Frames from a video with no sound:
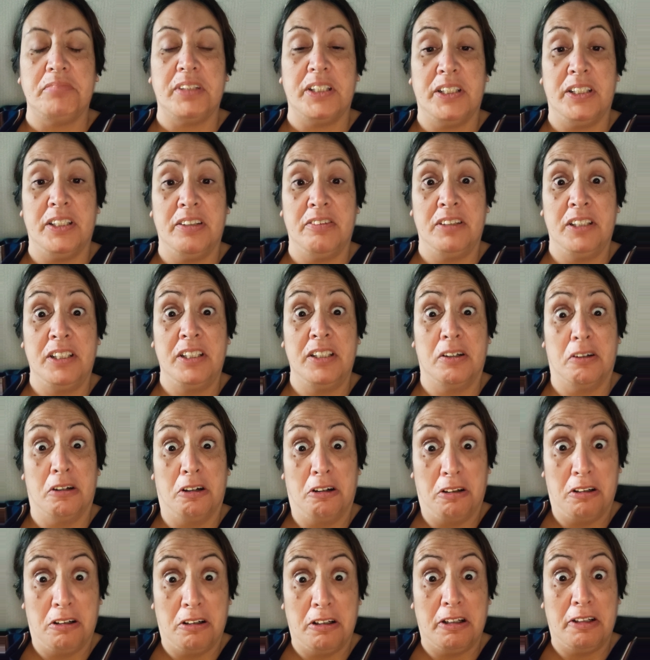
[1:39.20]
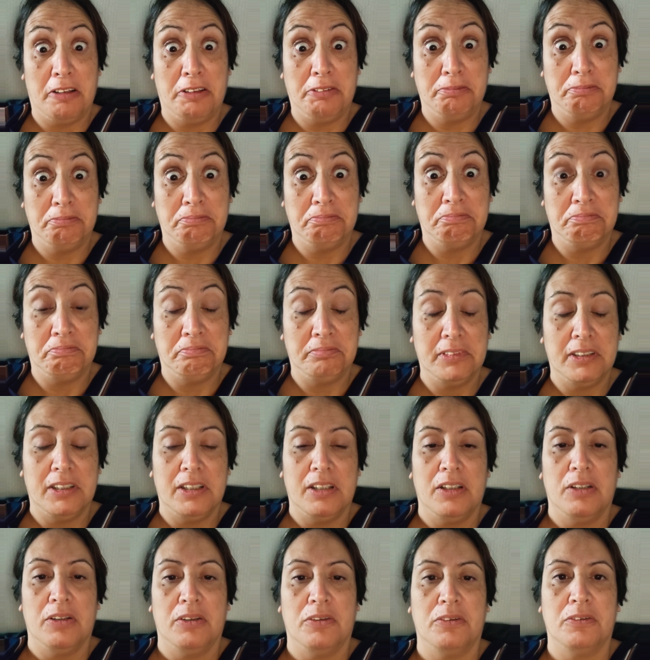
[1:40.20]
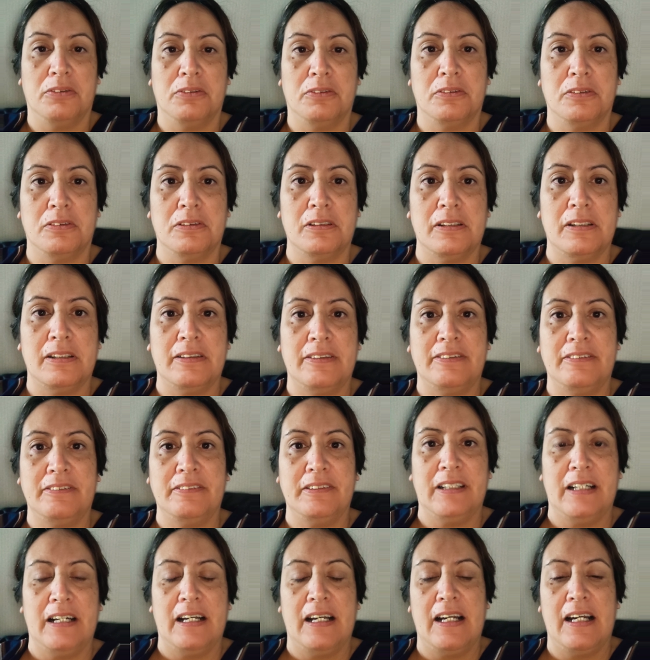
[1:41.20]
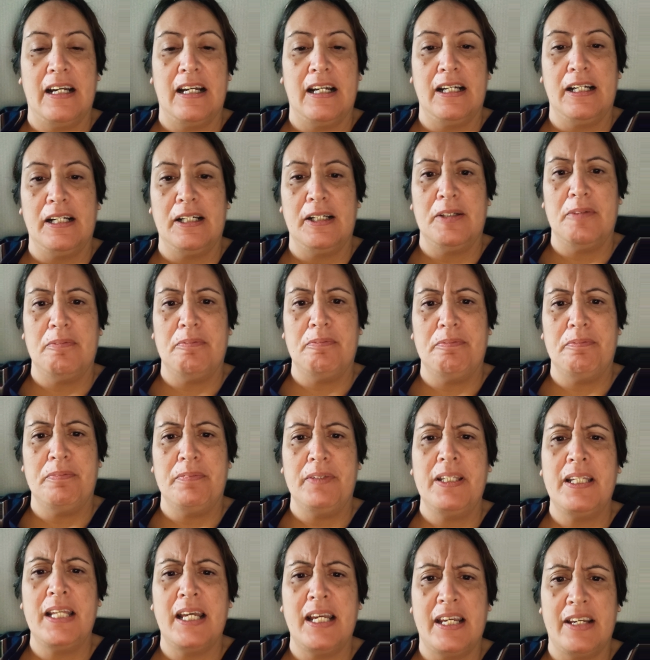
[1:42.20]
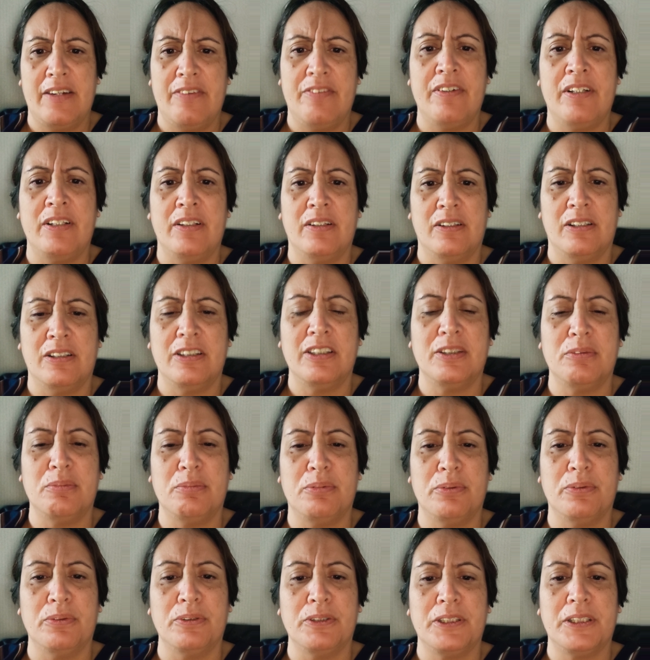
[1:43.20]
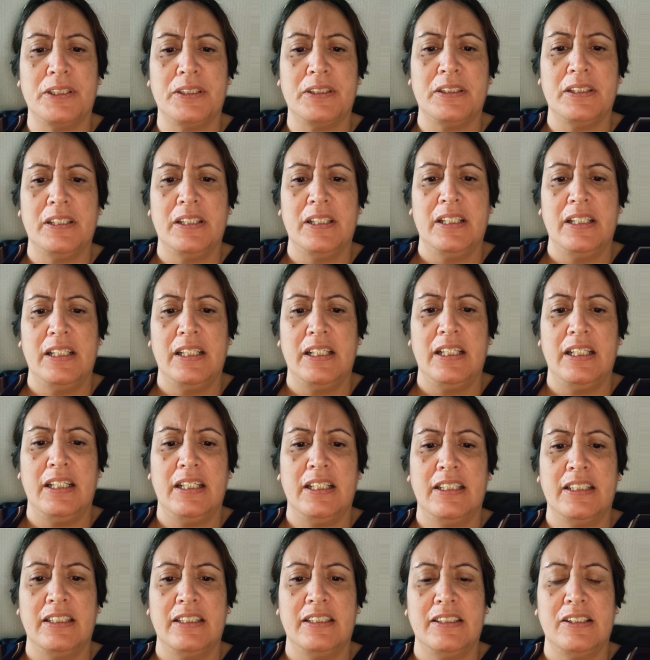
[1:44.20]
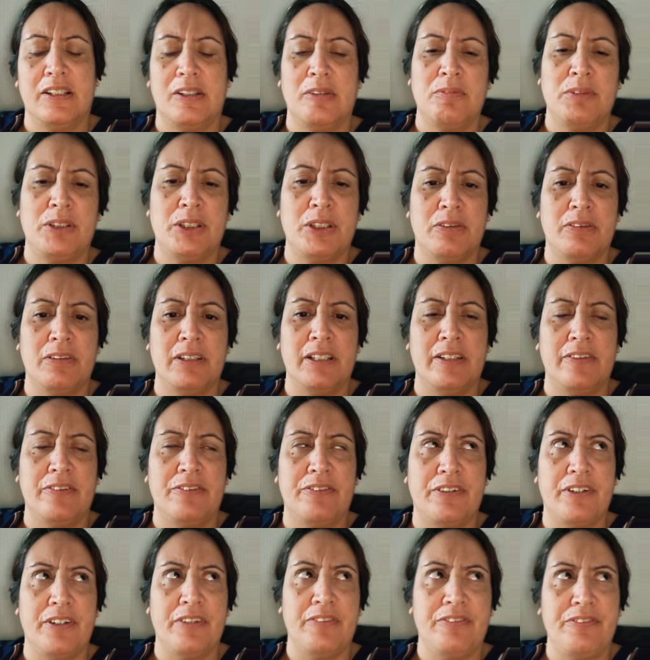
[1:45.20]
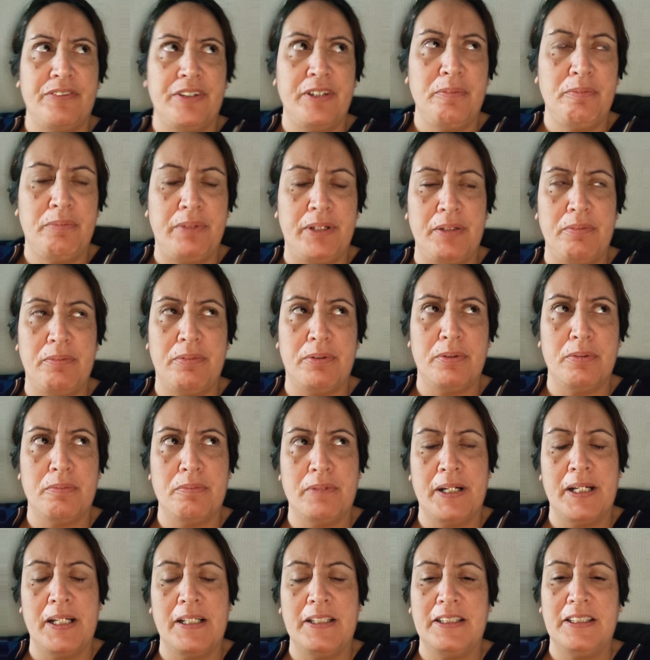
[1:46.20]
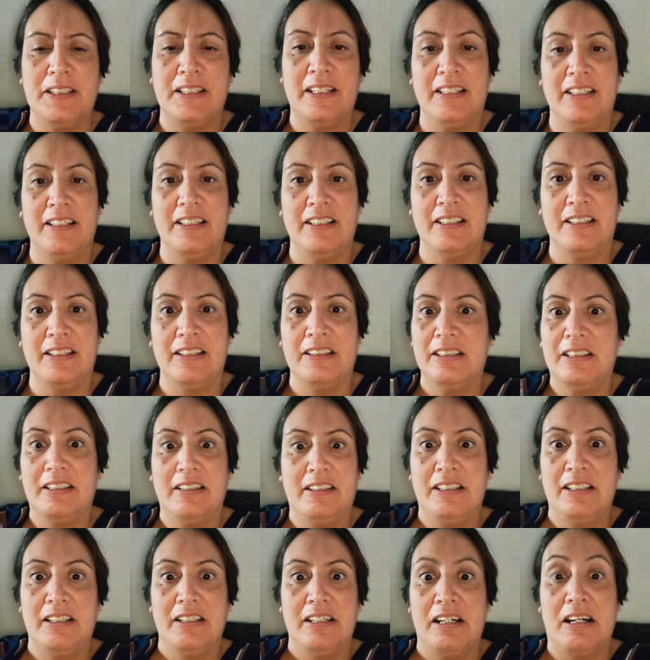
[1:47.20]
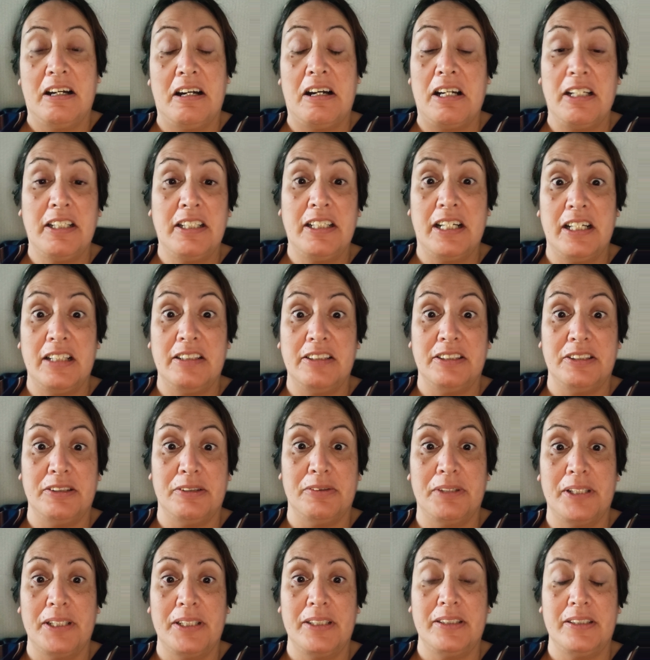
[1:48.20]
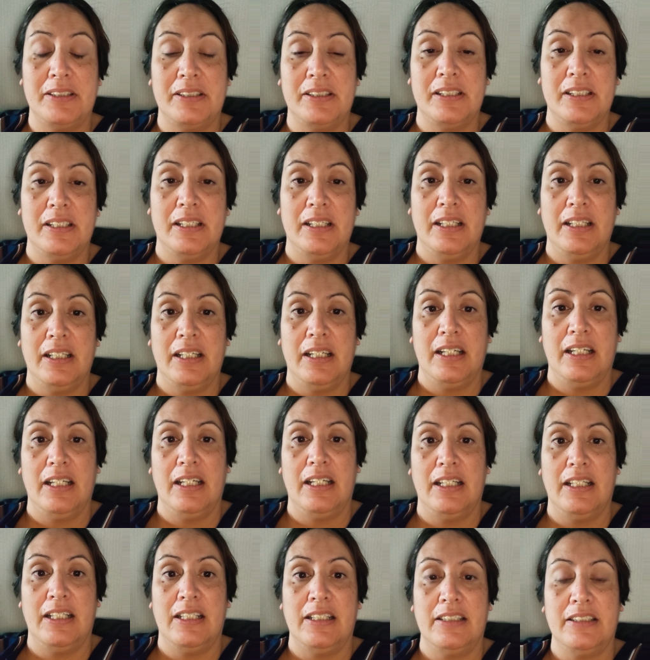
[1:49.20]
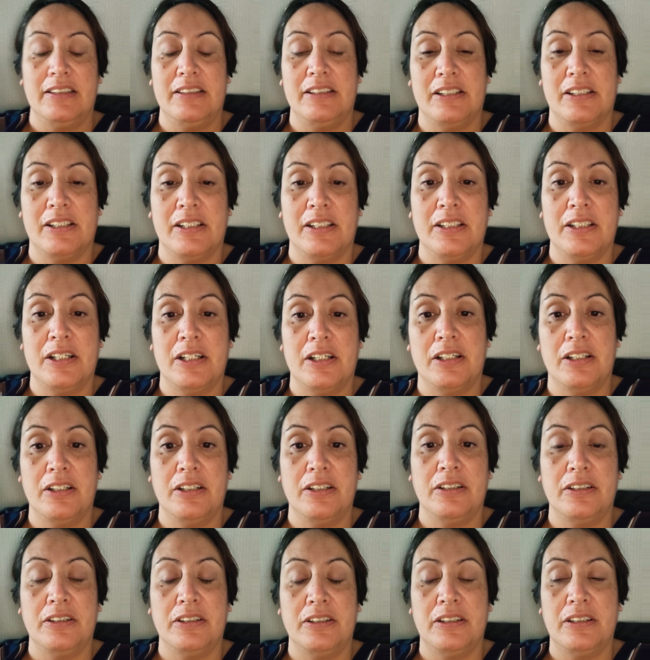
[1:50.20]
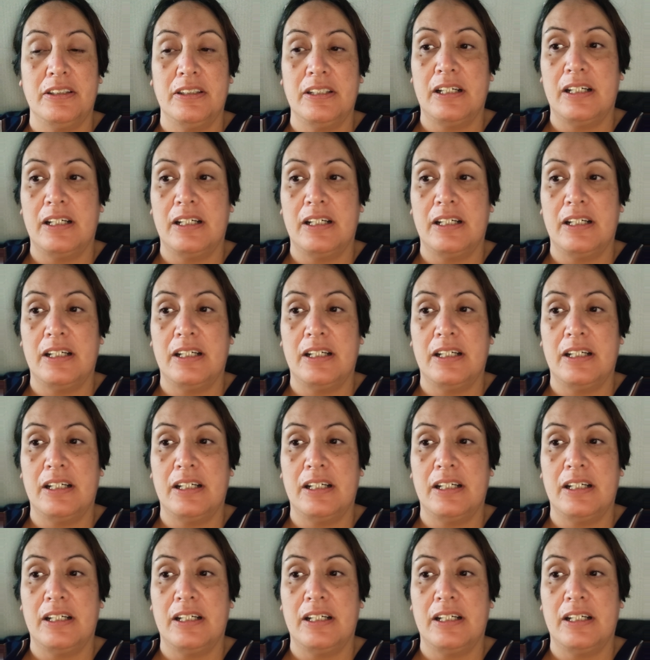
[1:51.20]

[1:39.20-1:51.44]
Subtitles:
they're either high or they have a lot of support. And I'm sorry if I offend people, but I can't do it. And I know